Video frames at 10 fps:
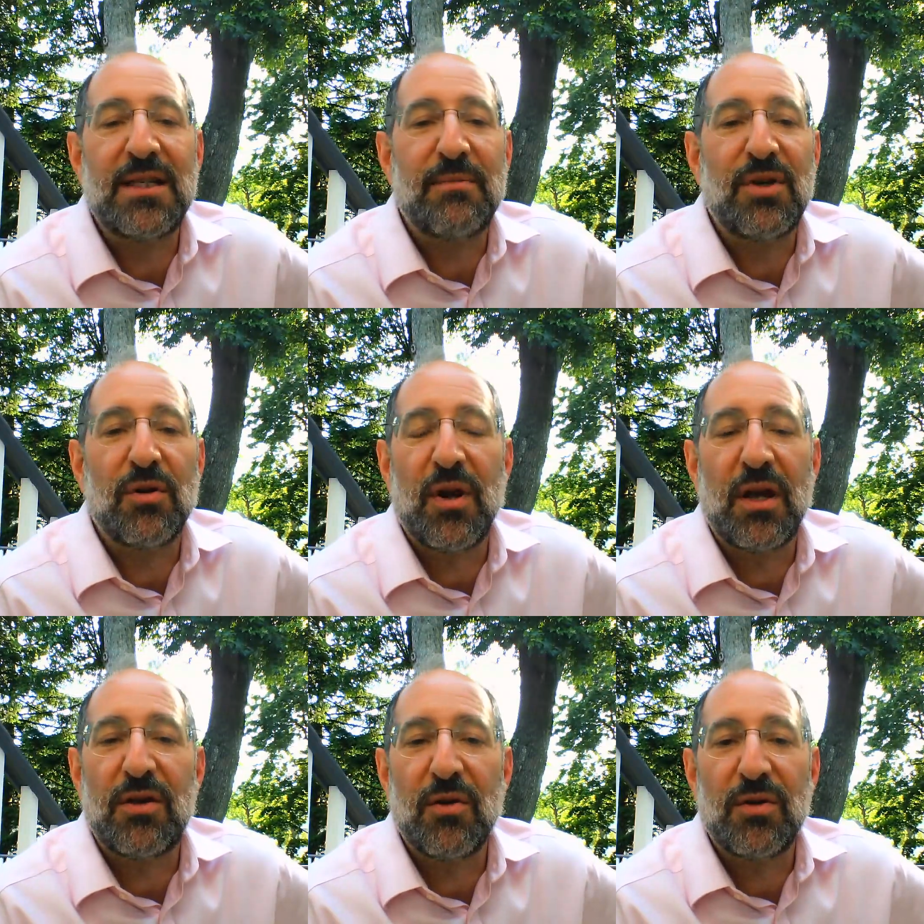him and you're
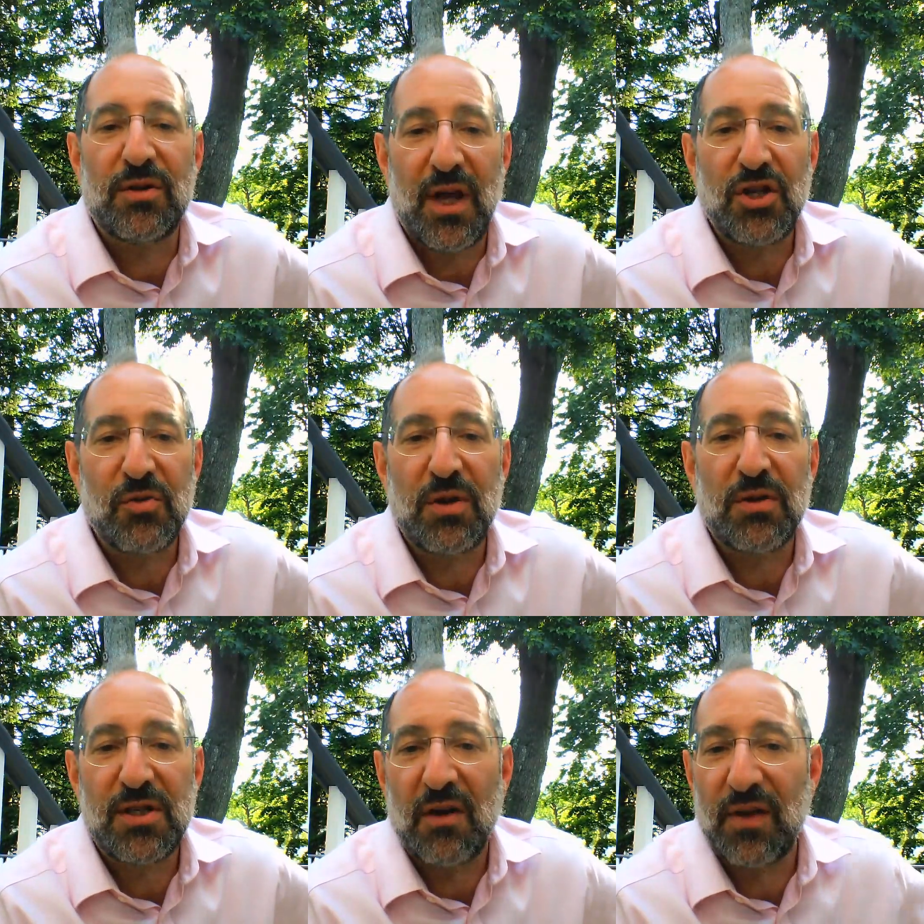and you're endangering
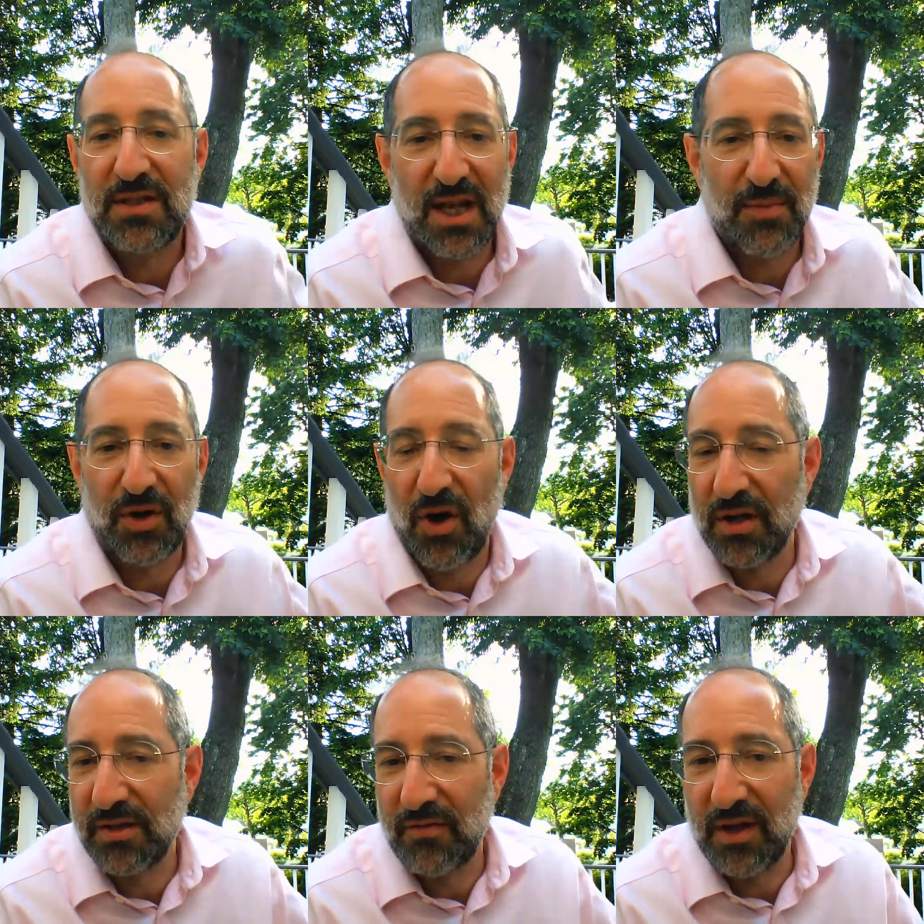yourself. Let's say
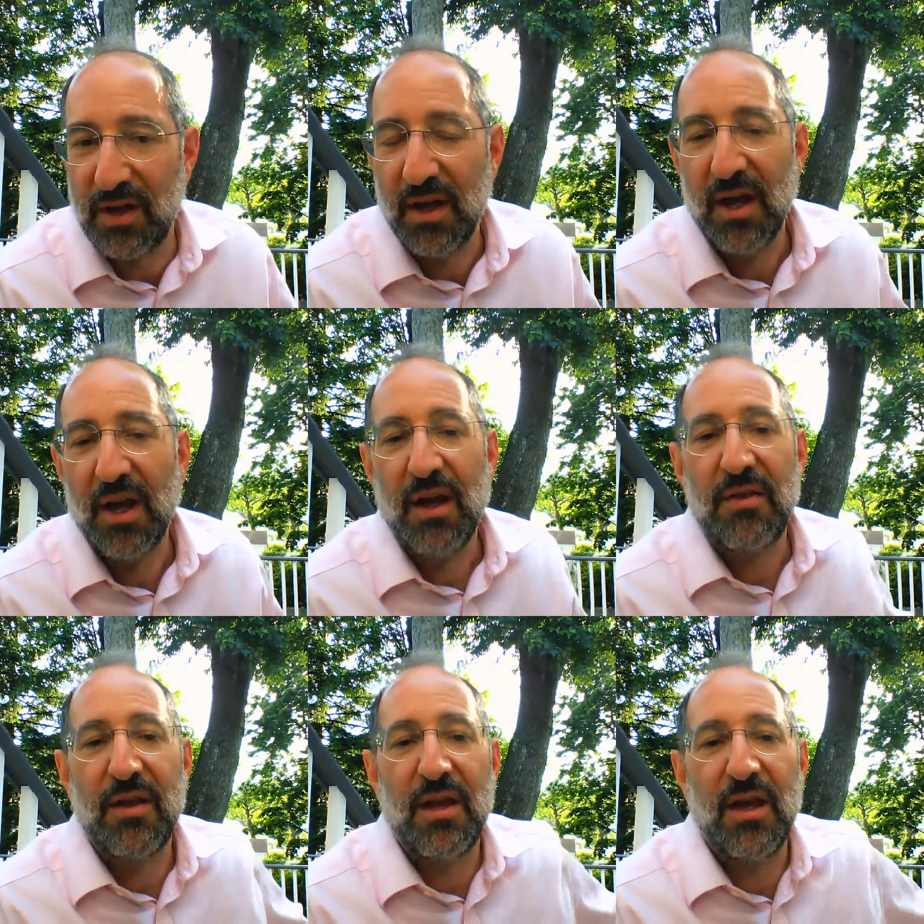because of the
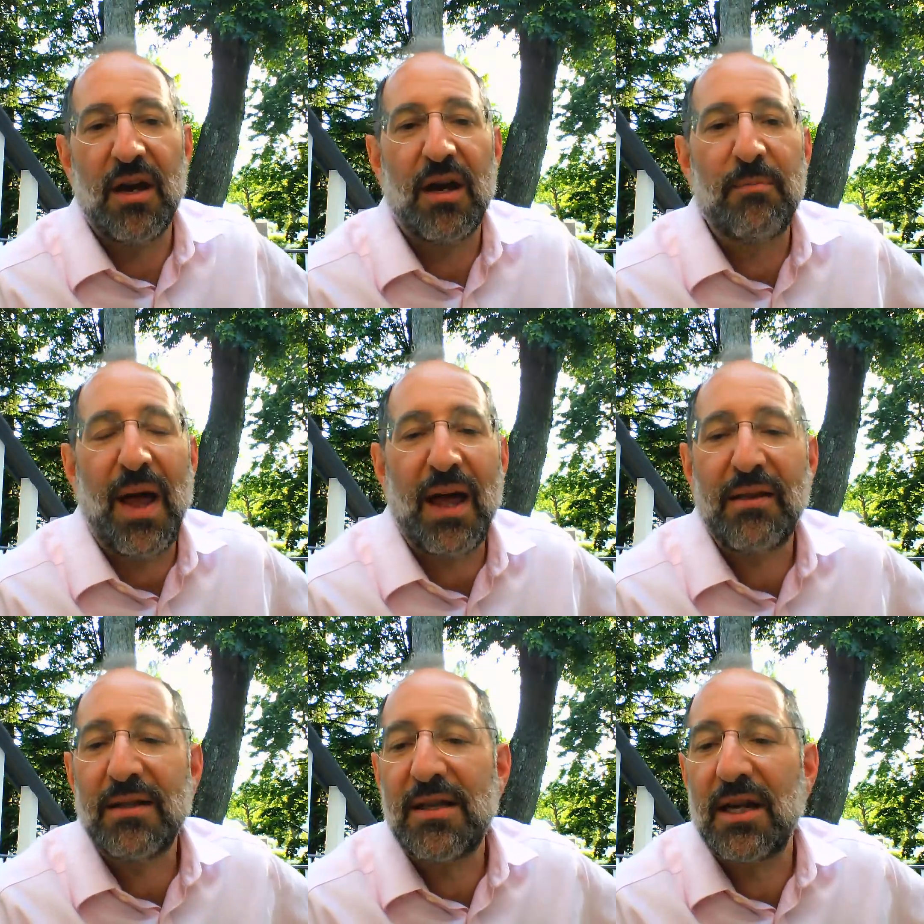the uh,
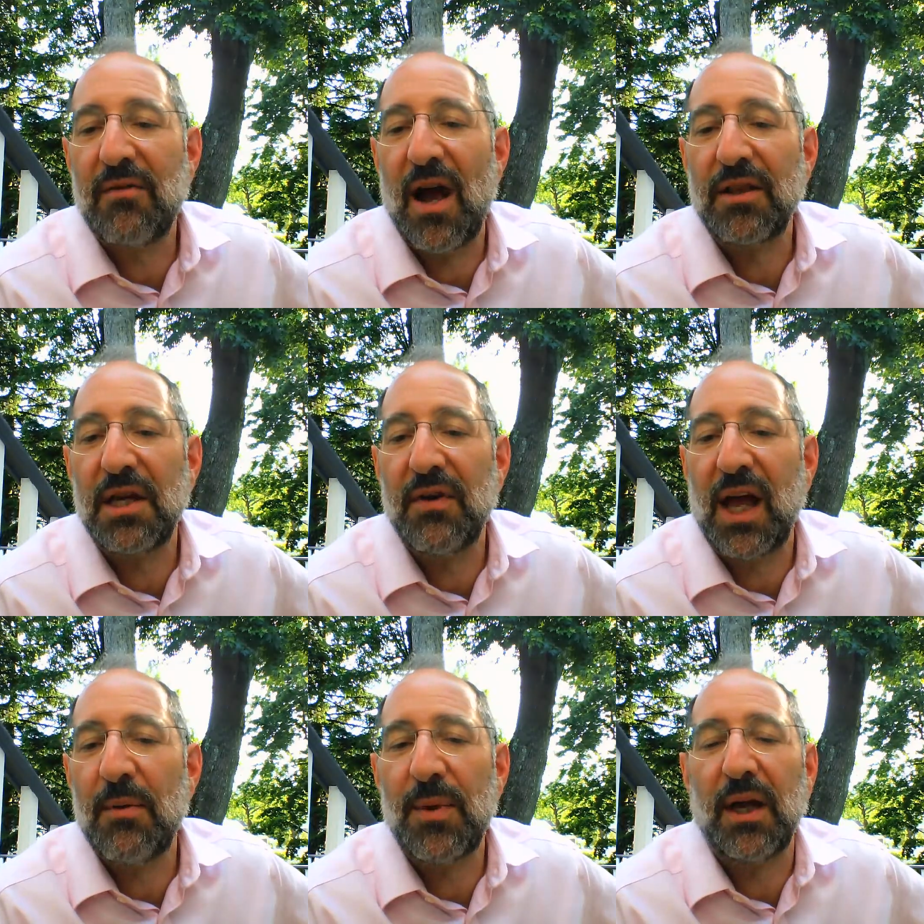bandits that are out there,
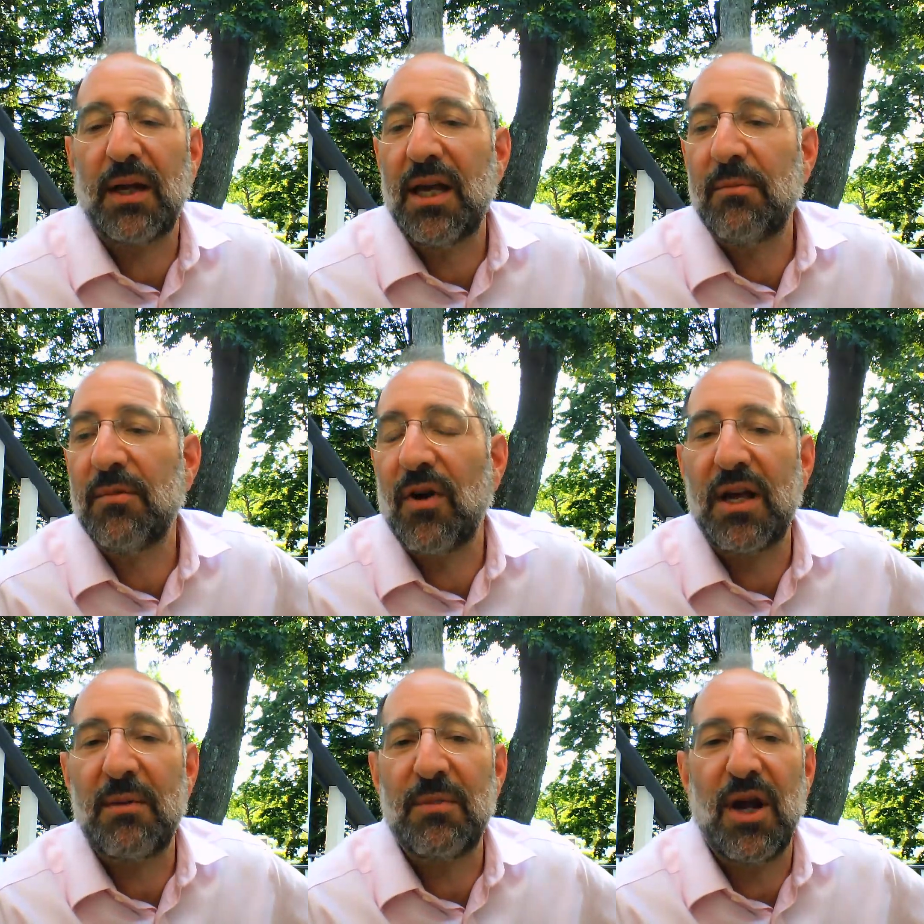
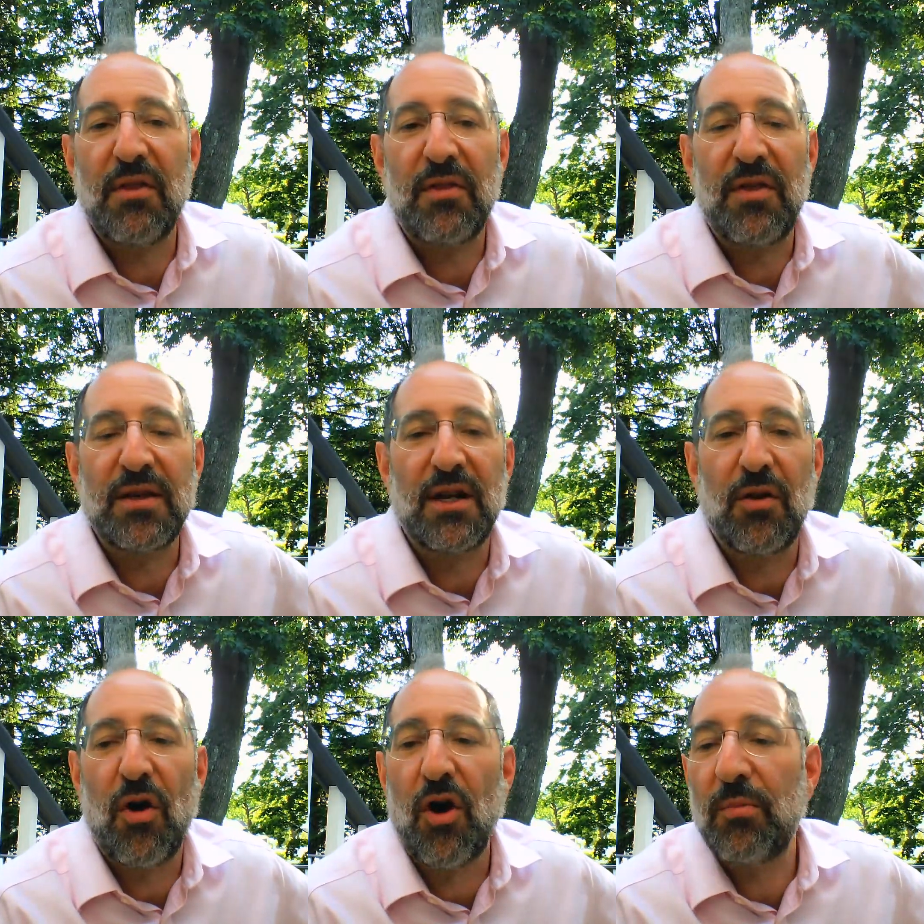ra'im, and other things
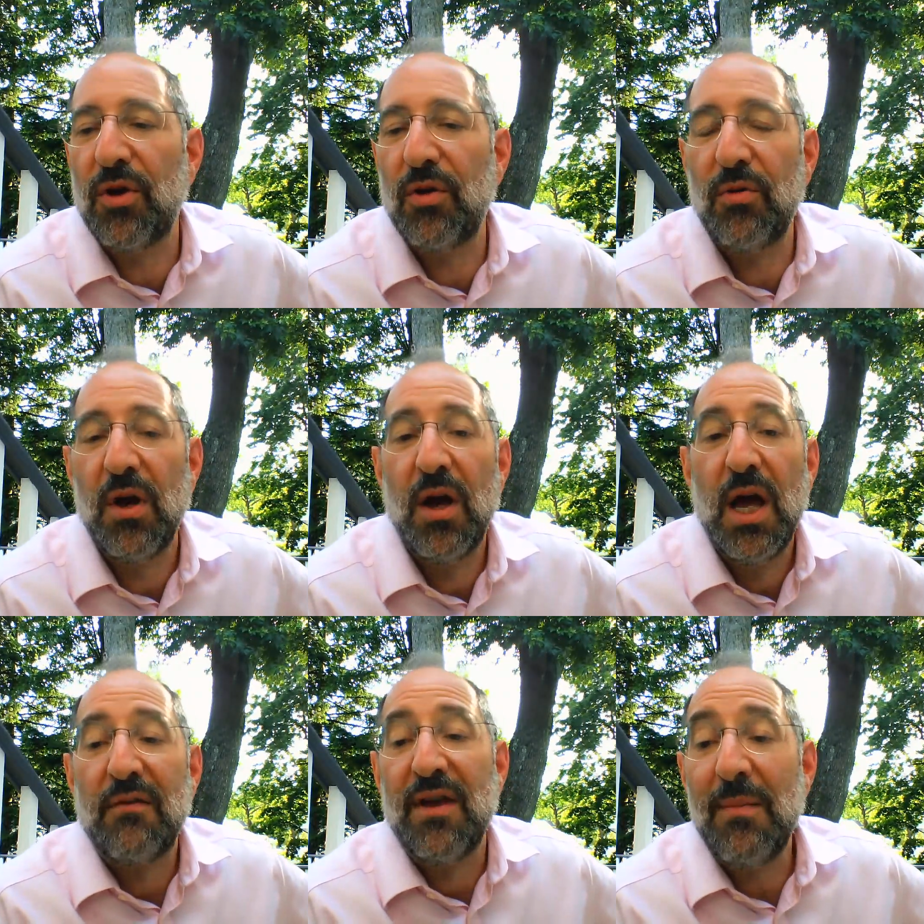that'll harm you.
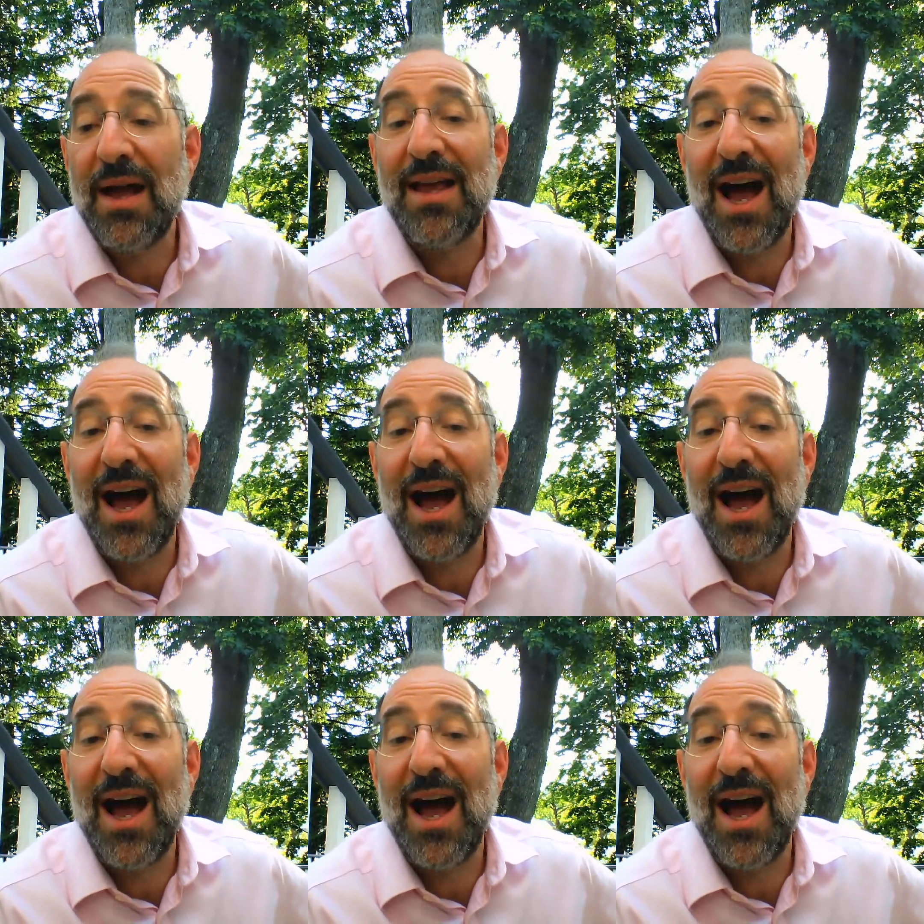But